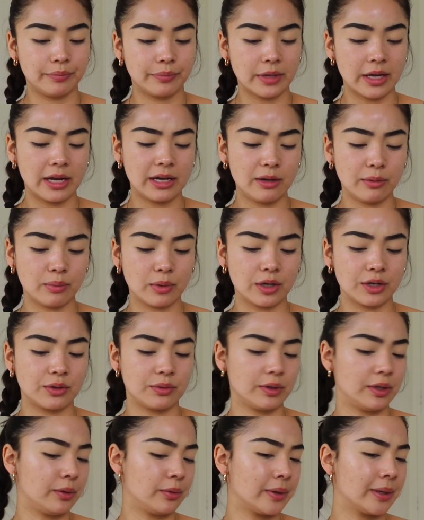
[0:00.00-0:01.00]
Any brush
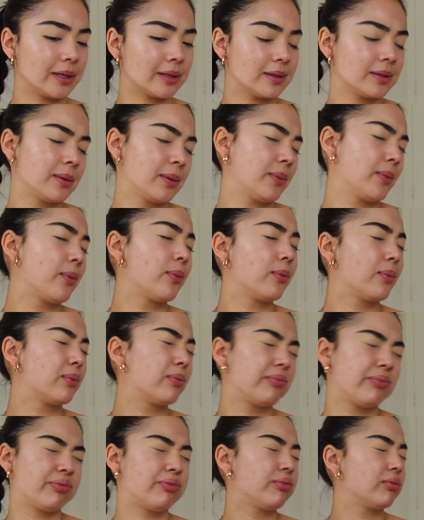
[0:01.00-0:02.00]
really
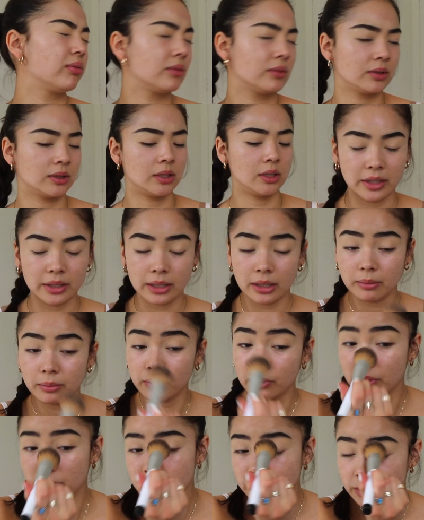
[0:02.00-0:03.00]
works. And then I'm
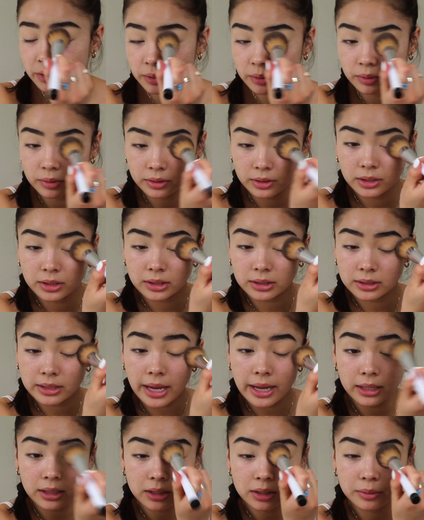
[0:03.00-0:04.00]
going to
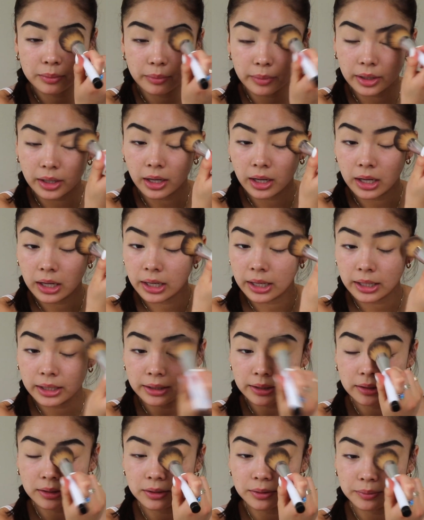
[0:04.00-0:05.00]
set my
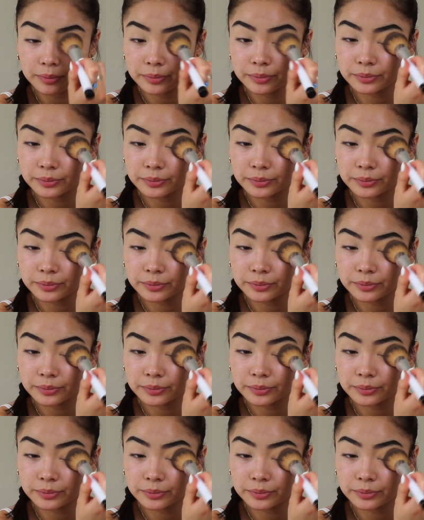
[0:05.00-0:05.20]
eyes.